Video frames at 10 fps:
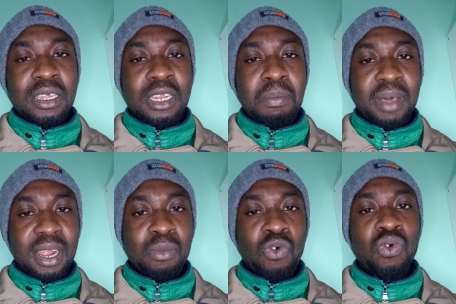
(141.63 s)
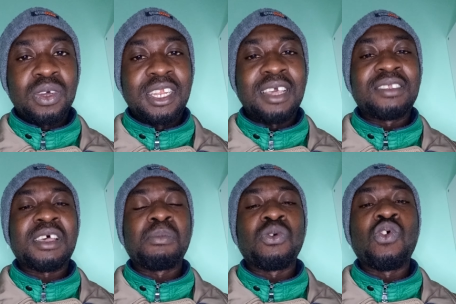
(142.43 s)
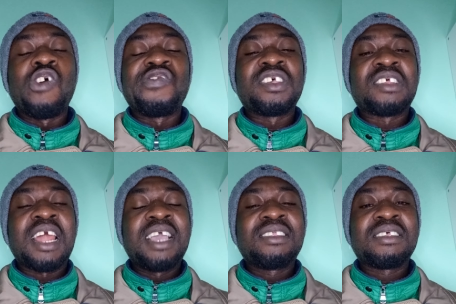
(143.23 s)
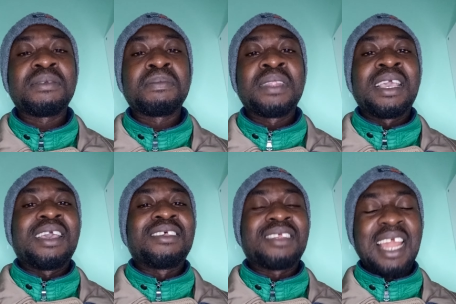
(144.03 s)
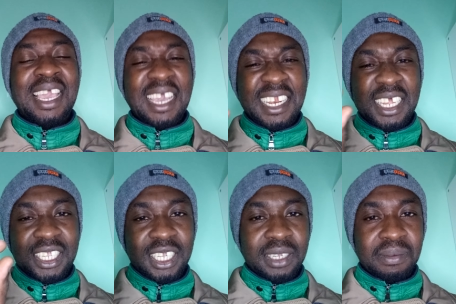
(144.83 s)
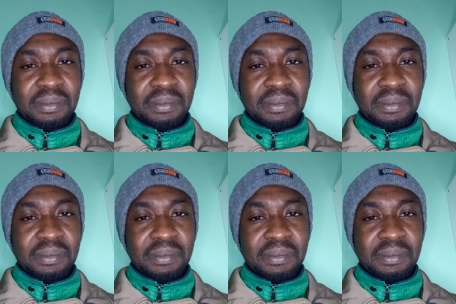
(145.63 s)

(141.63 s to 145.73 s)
The parable, the example of his light is like a niche.